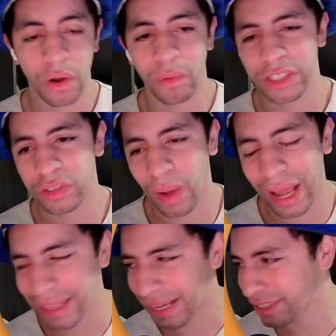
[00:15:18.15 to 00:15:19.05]
which is why I
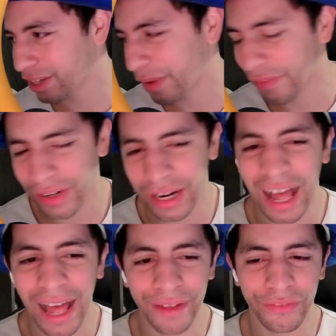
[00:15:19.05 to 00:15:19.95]
think it's going to be a very
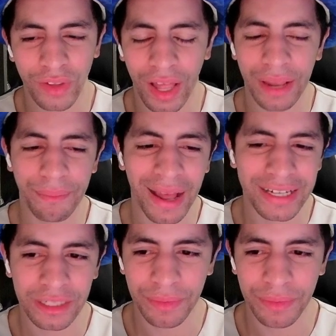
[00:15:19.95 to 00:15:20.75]
high-flying matchup.